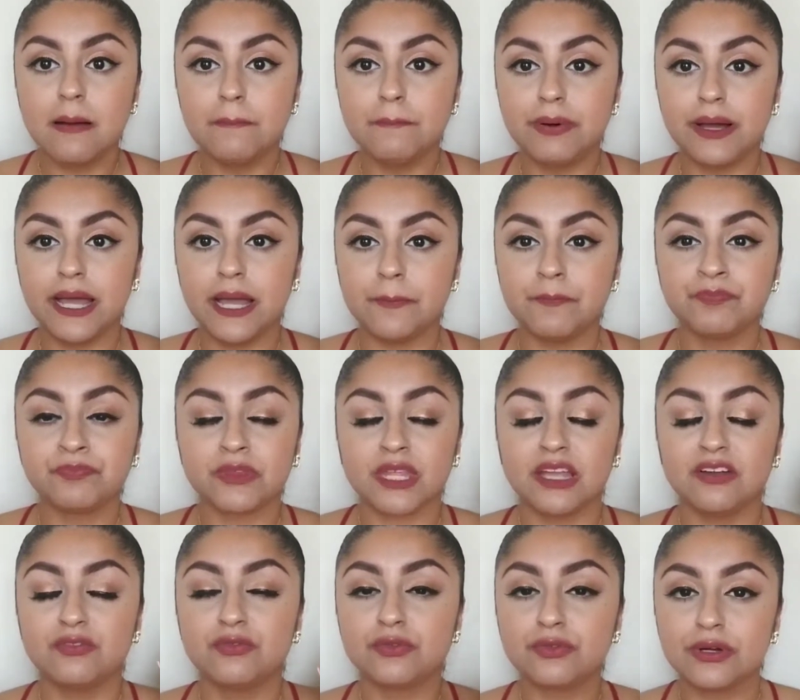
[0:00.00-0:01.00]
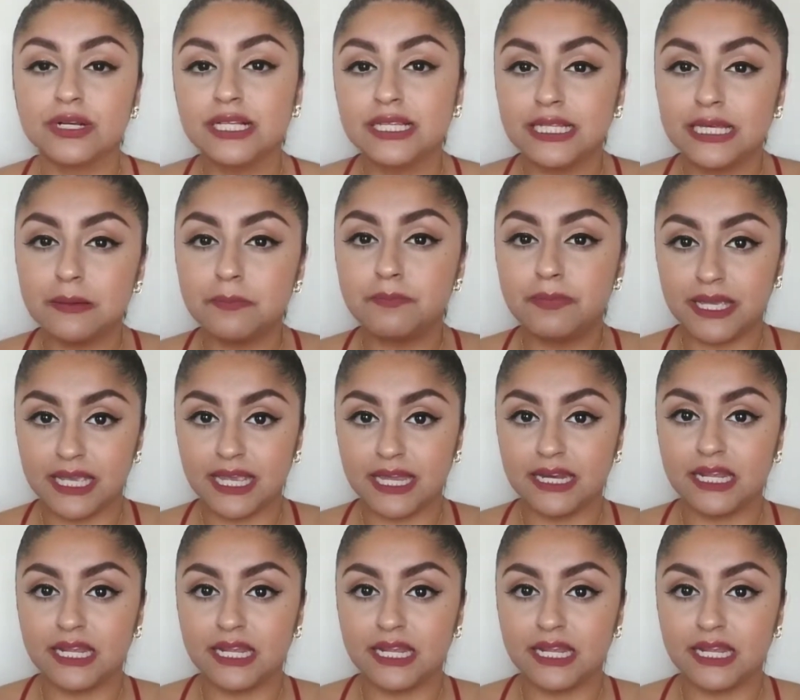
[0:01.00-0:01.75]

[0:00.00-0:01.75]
but I've really been